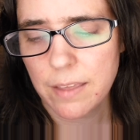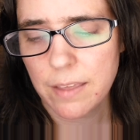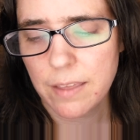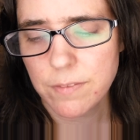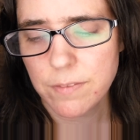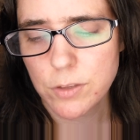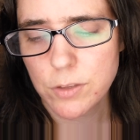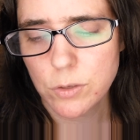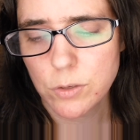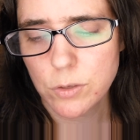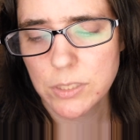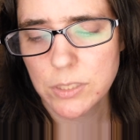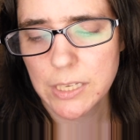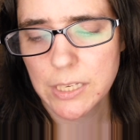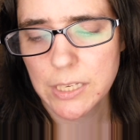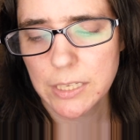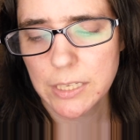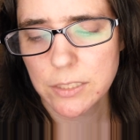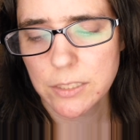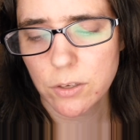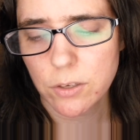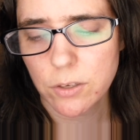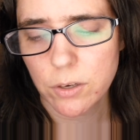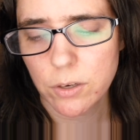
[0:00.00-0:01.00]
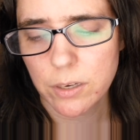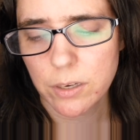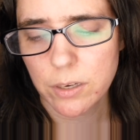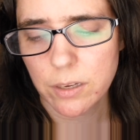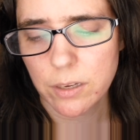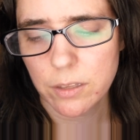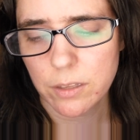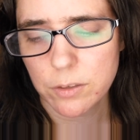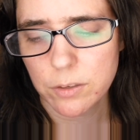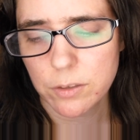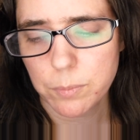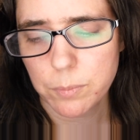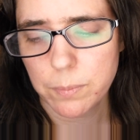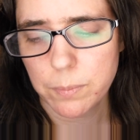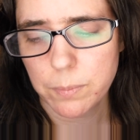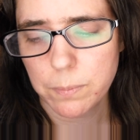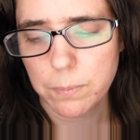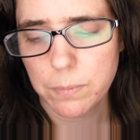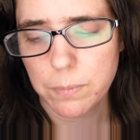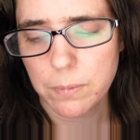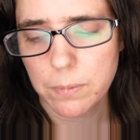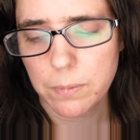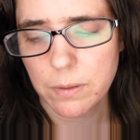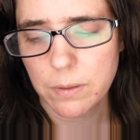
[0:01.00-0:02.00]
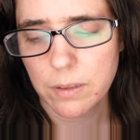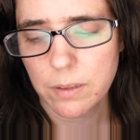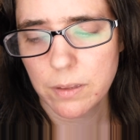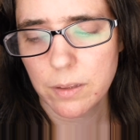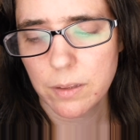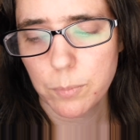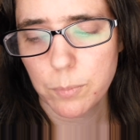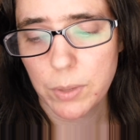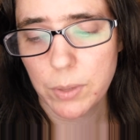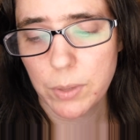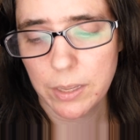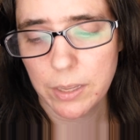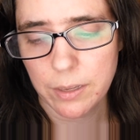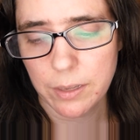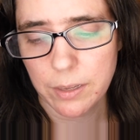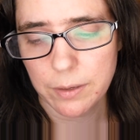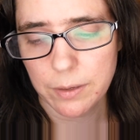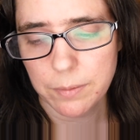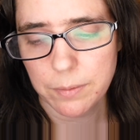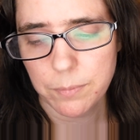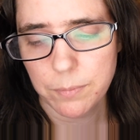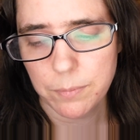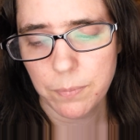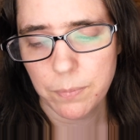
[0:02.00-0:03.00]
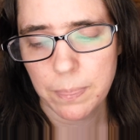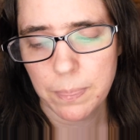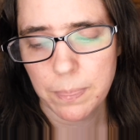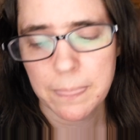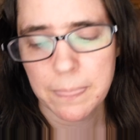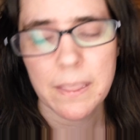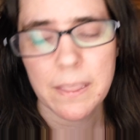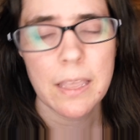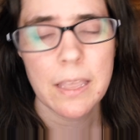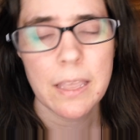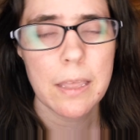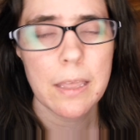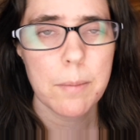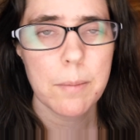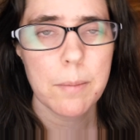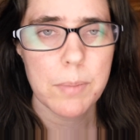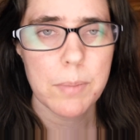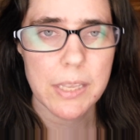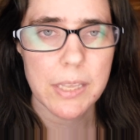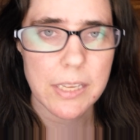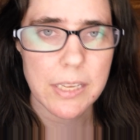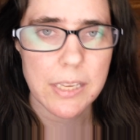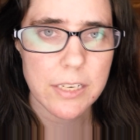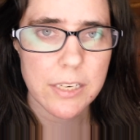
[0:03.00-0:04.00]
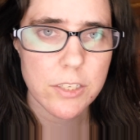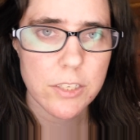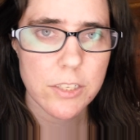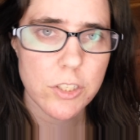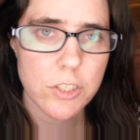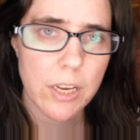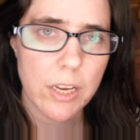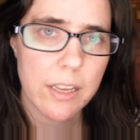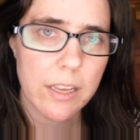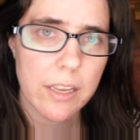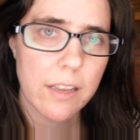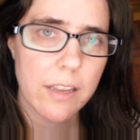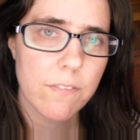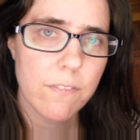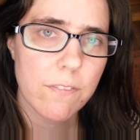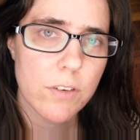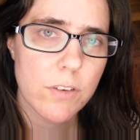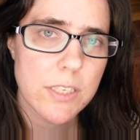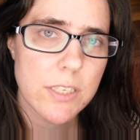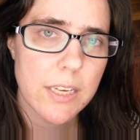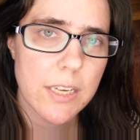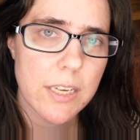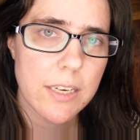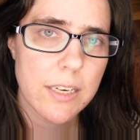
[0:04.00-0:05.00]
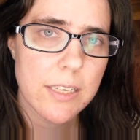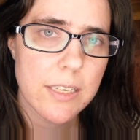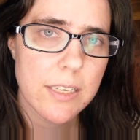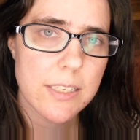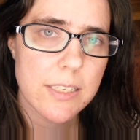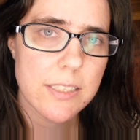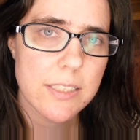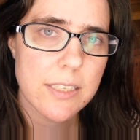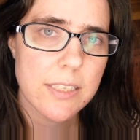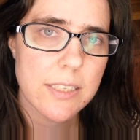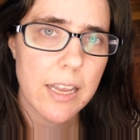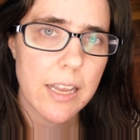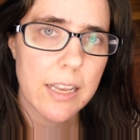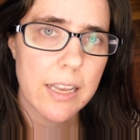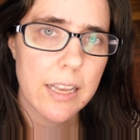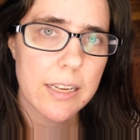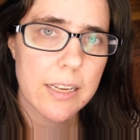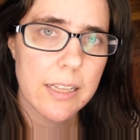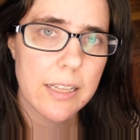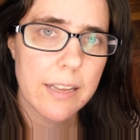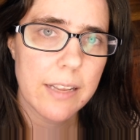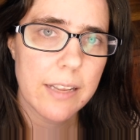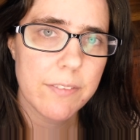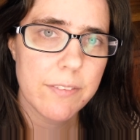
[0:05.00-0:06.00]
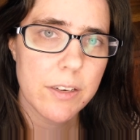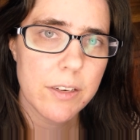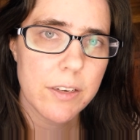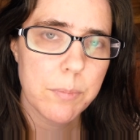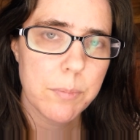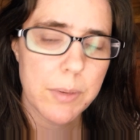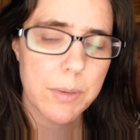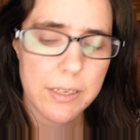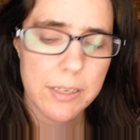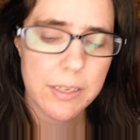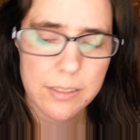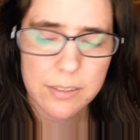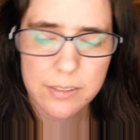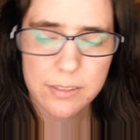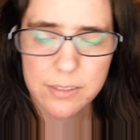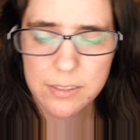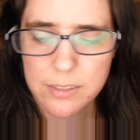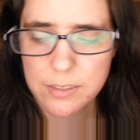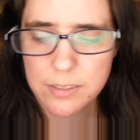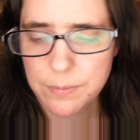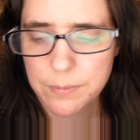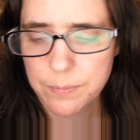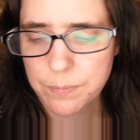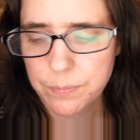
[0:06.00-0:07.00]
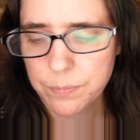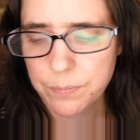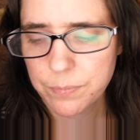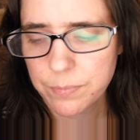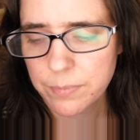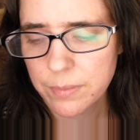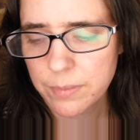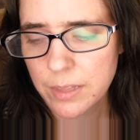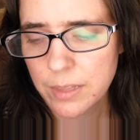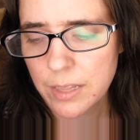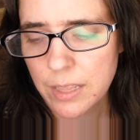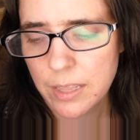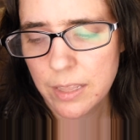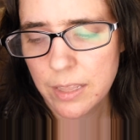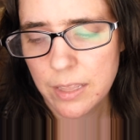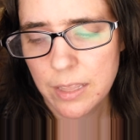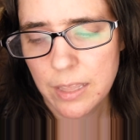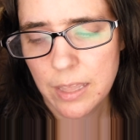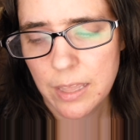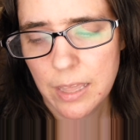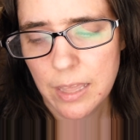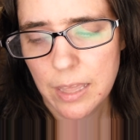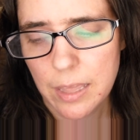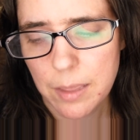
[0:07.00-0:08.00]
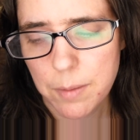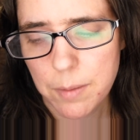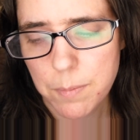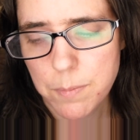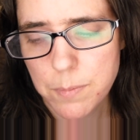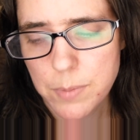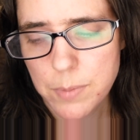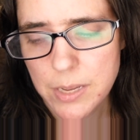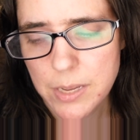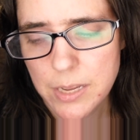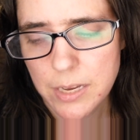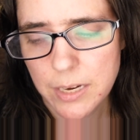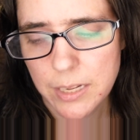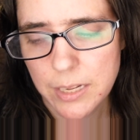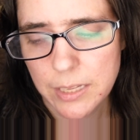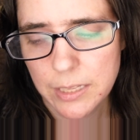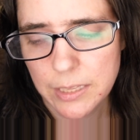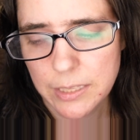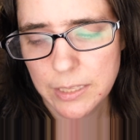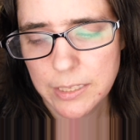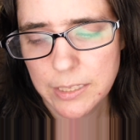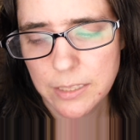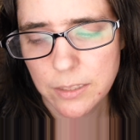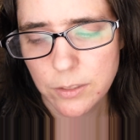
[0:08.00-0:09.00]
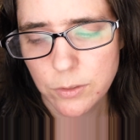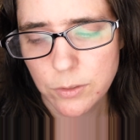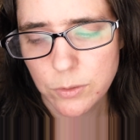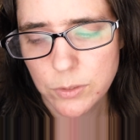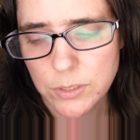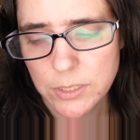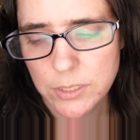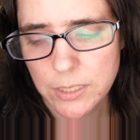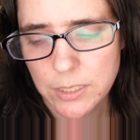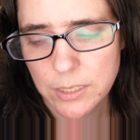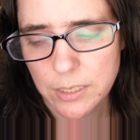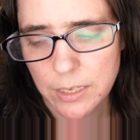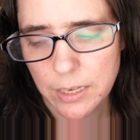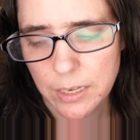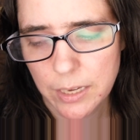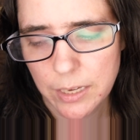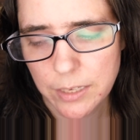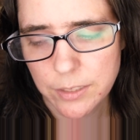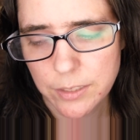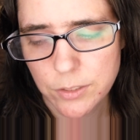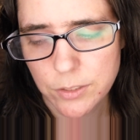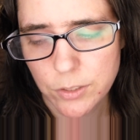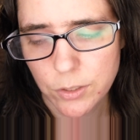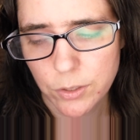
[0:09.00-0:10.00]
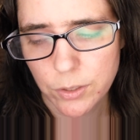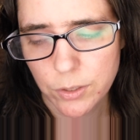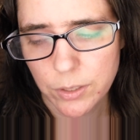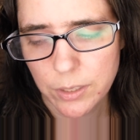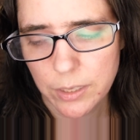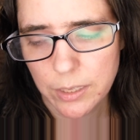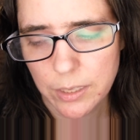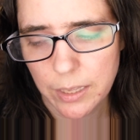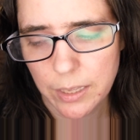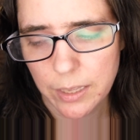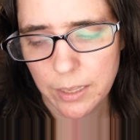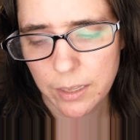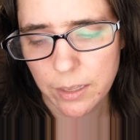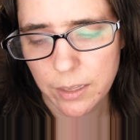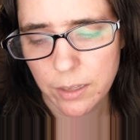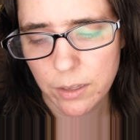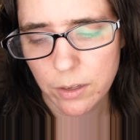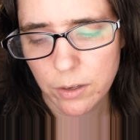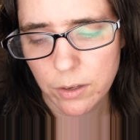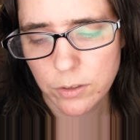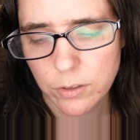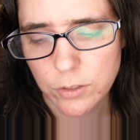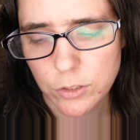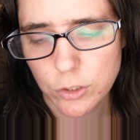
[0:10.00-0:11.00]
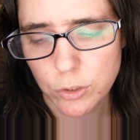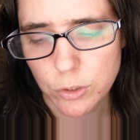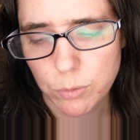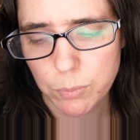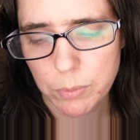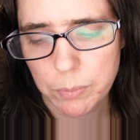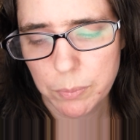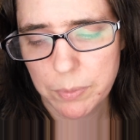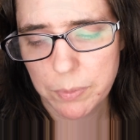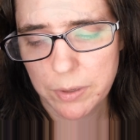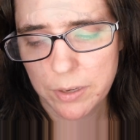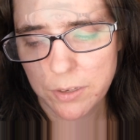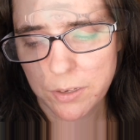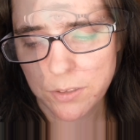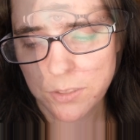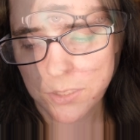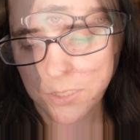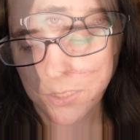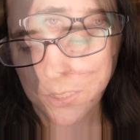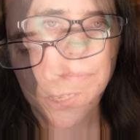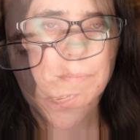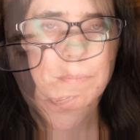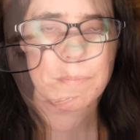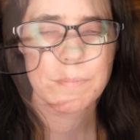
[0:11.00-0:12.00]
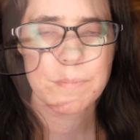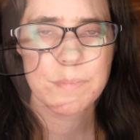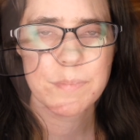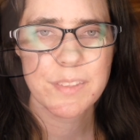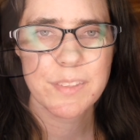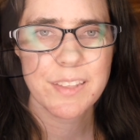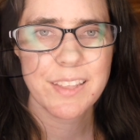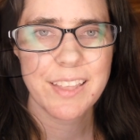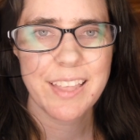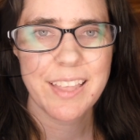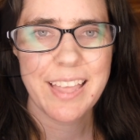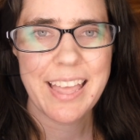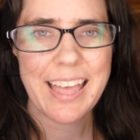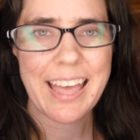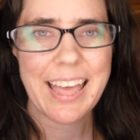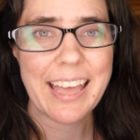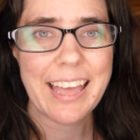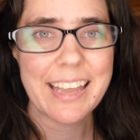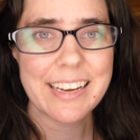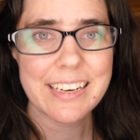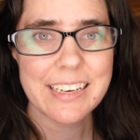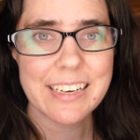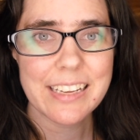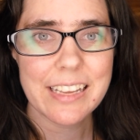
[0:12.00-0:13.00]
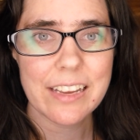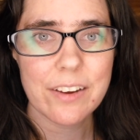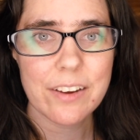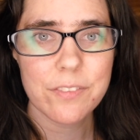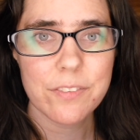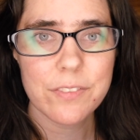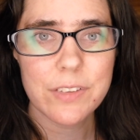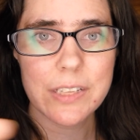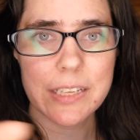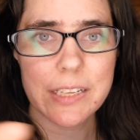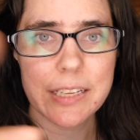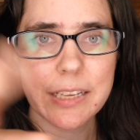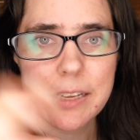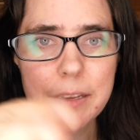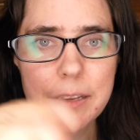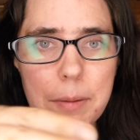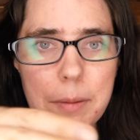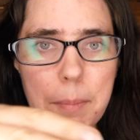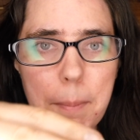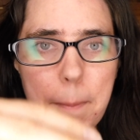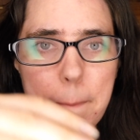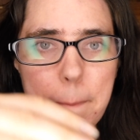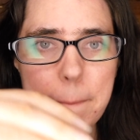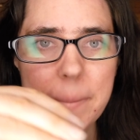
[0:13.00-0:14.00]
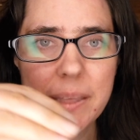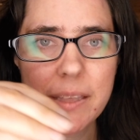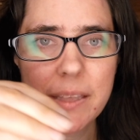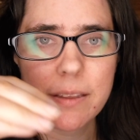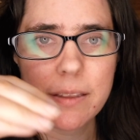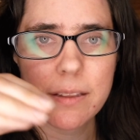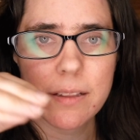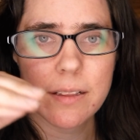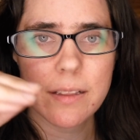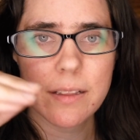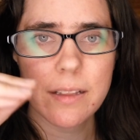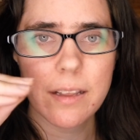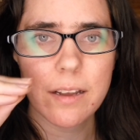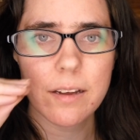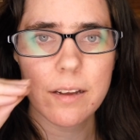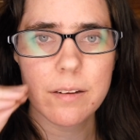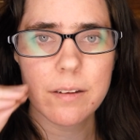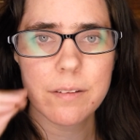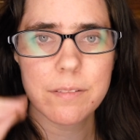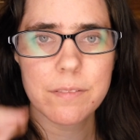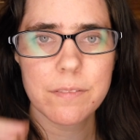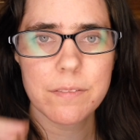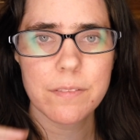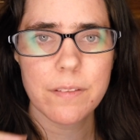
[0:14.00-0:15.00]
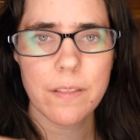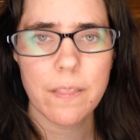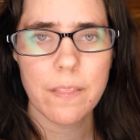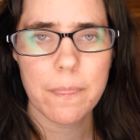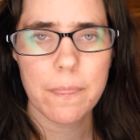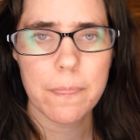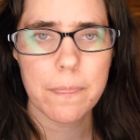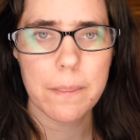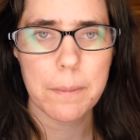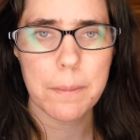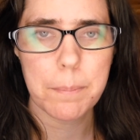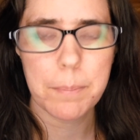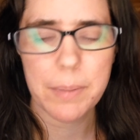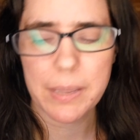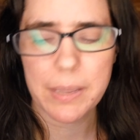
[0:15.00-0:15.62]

If using a dark colored pan, begin checking for doneness at 11 minutes. Immediately loosen and turn cake onto prepared towel and carefully peel off the